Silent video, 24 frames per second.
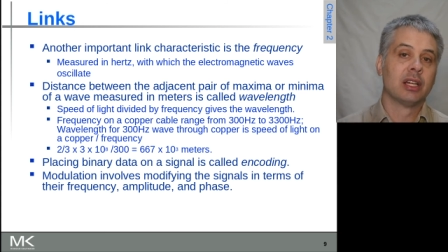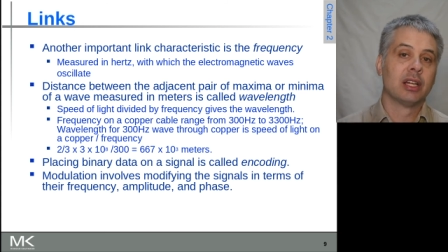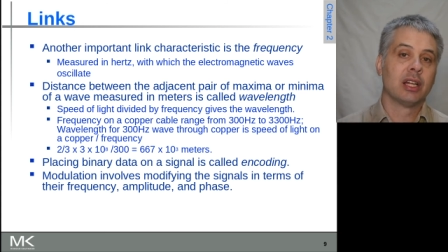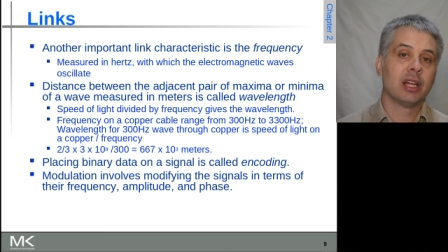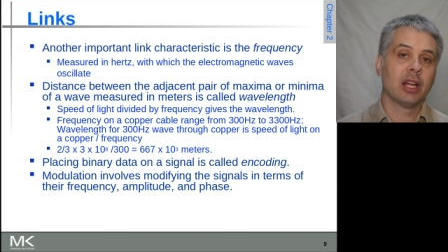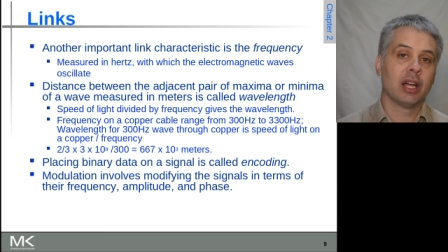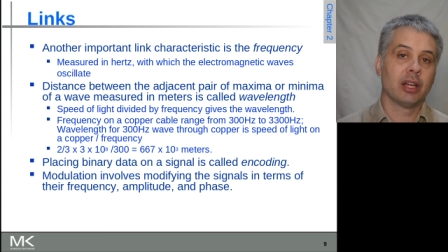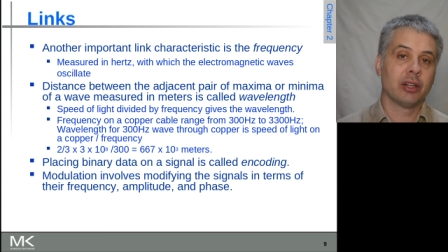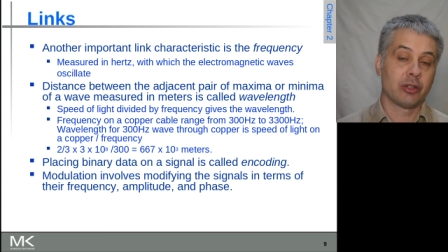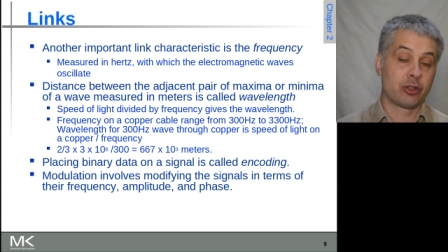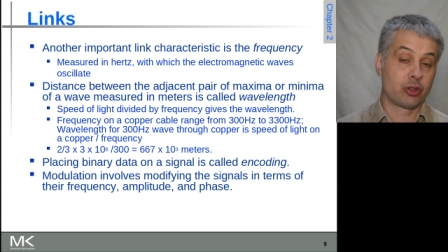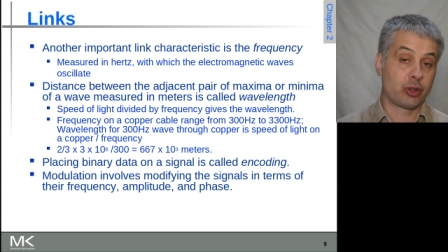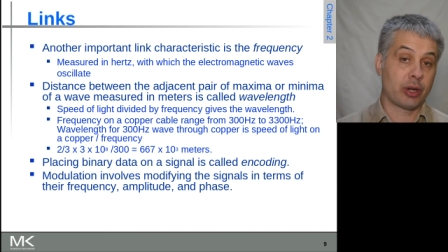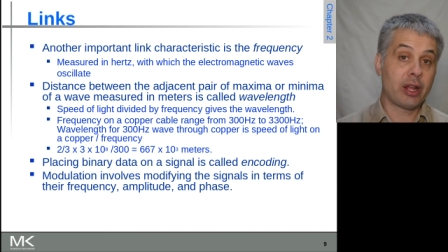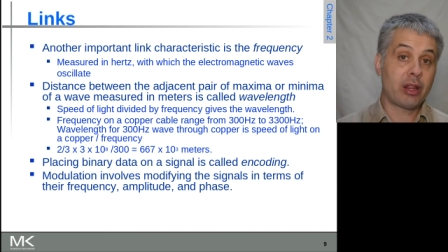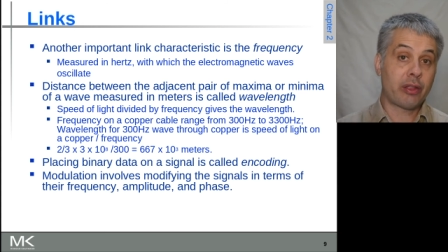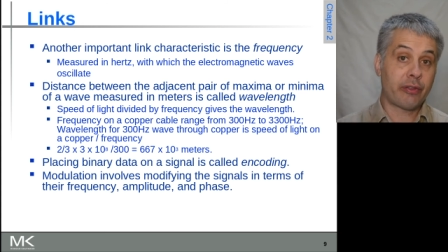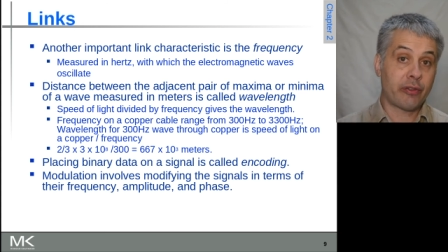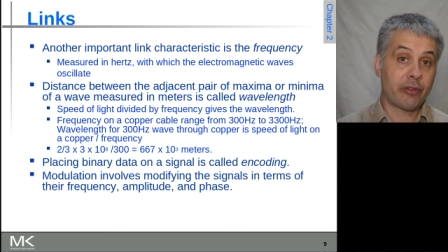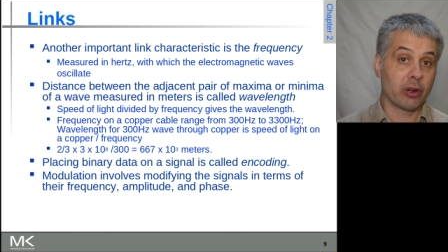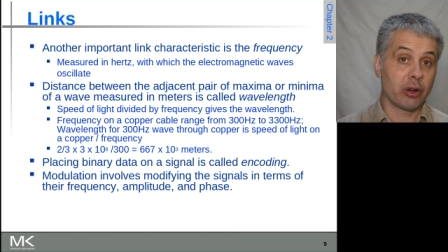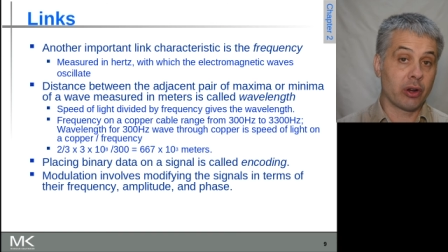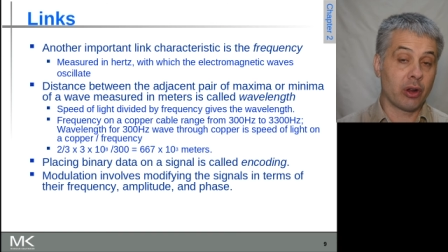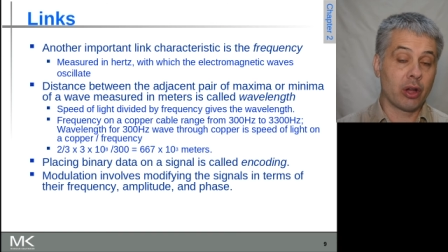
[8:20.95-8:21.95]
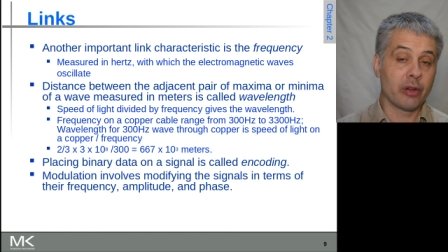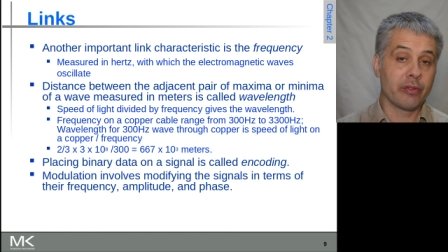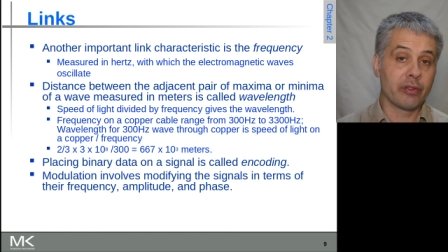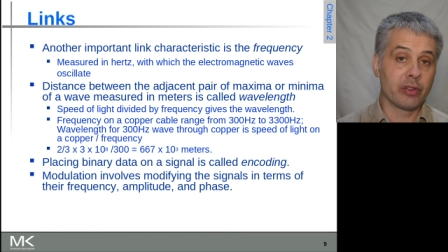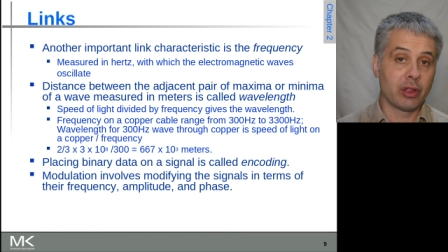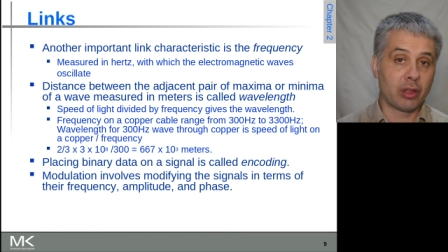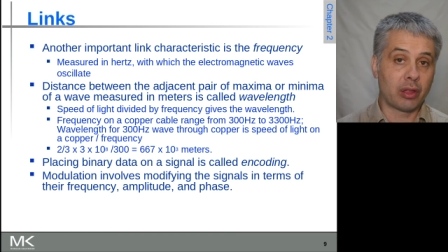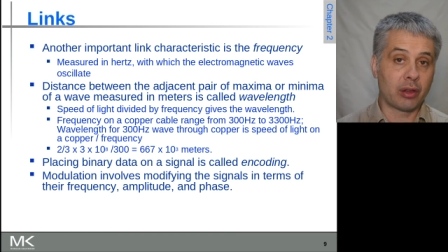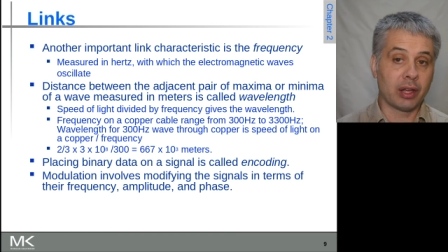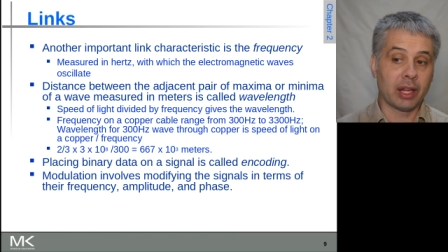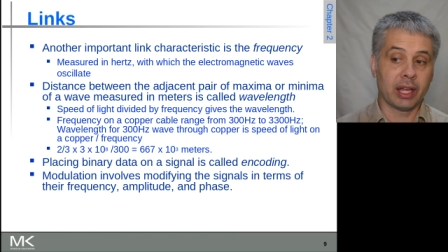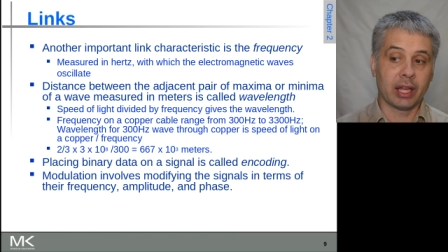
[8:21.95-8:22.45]
uh, to transfer it over
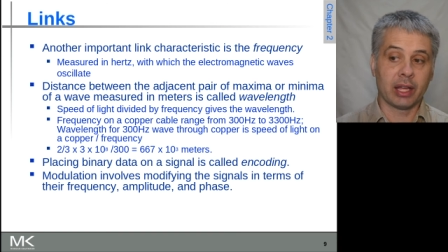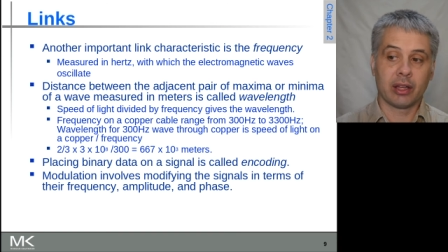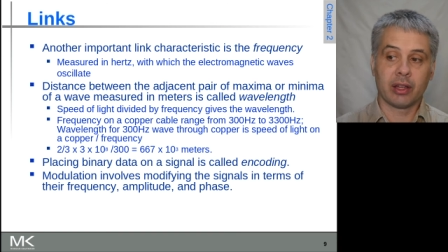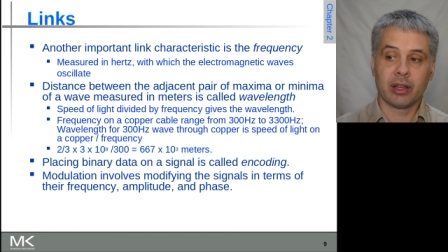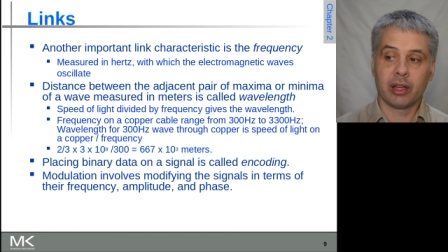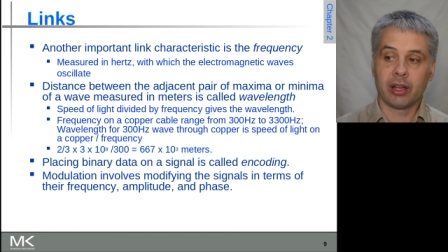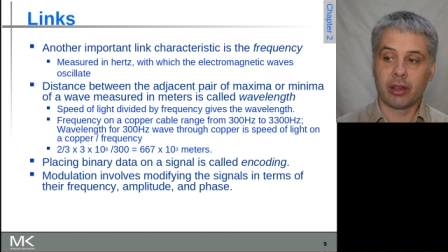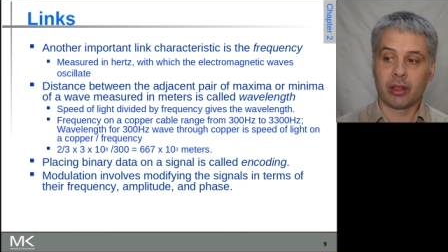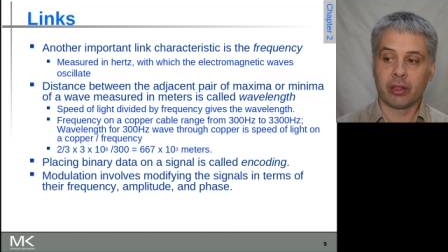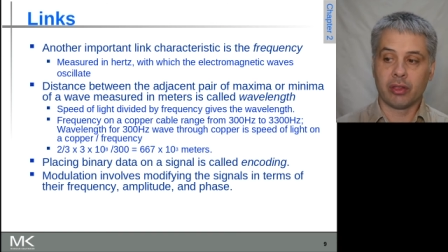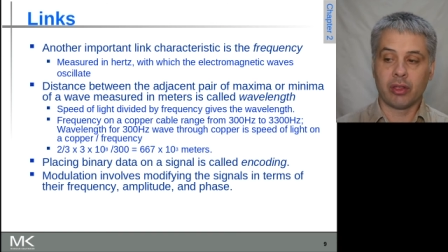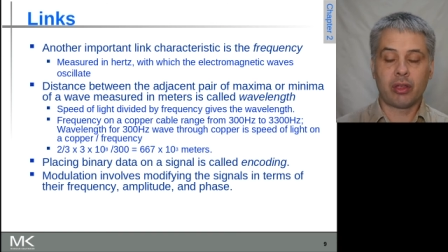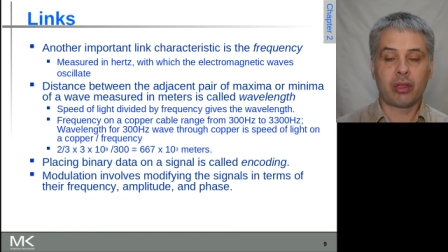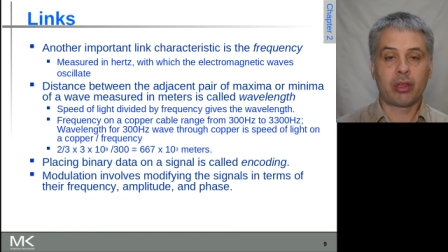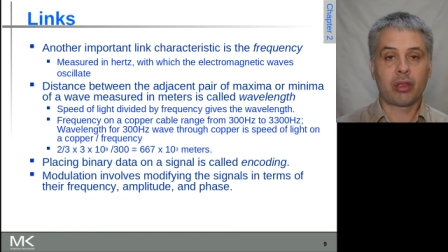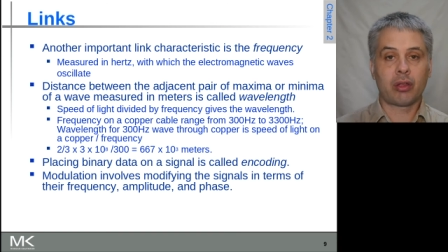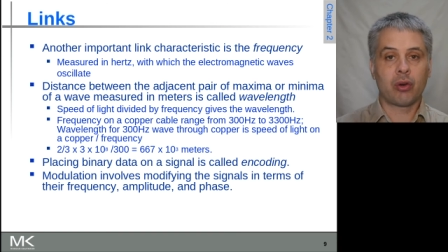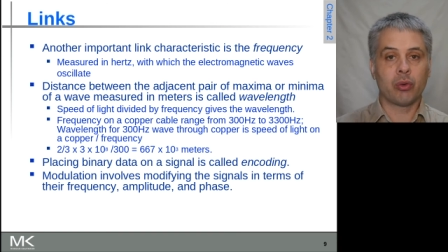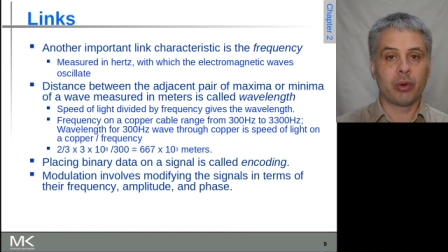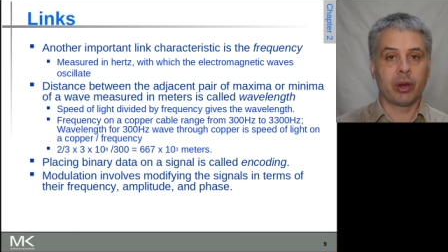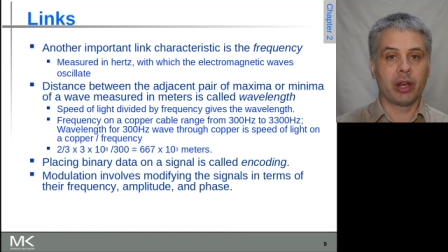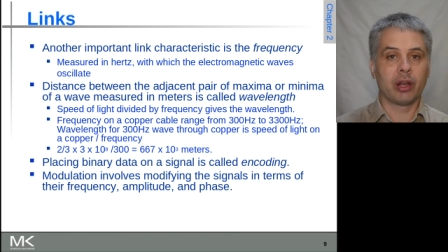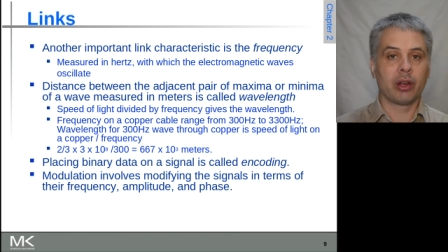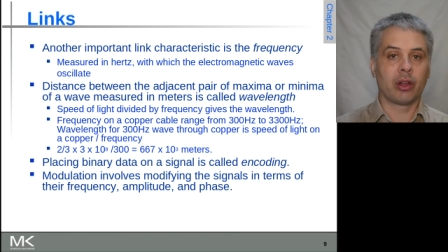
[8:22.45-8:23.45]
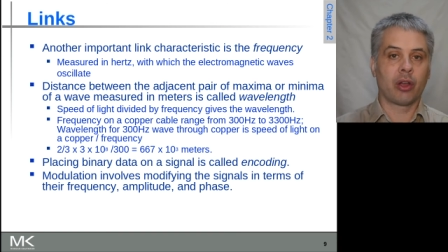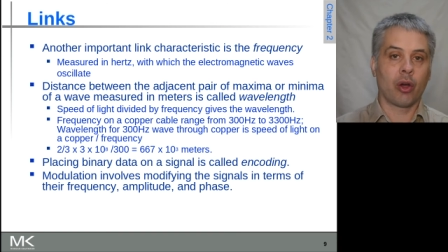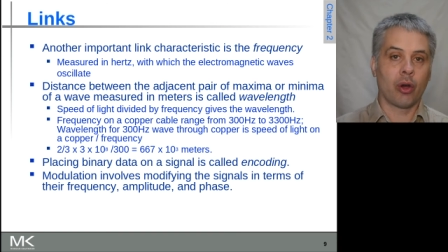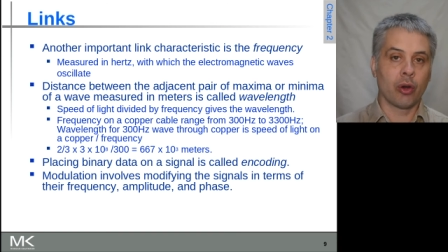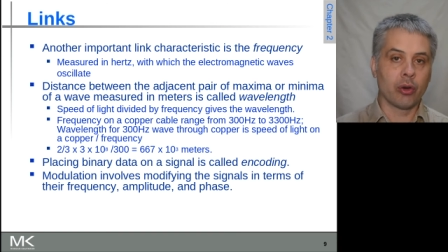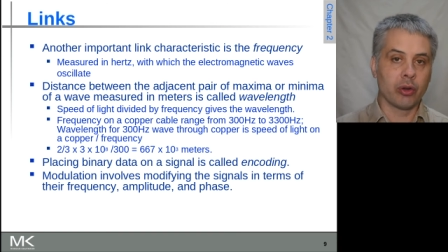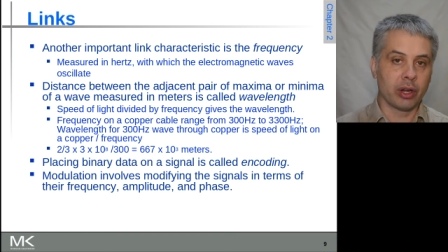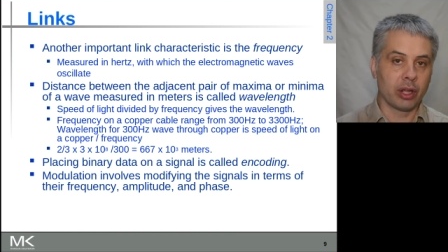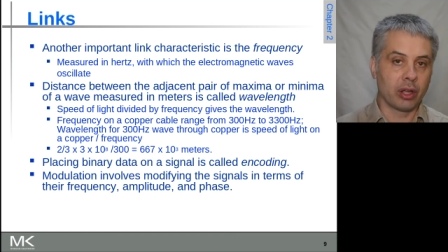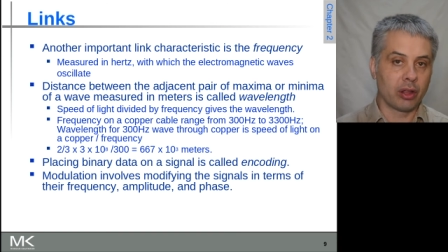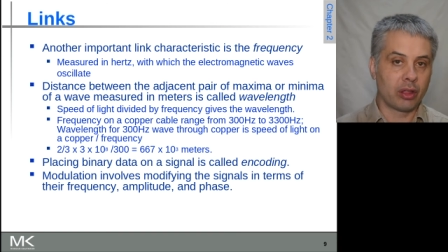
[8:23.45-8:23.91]
this link. And so this is called encoding.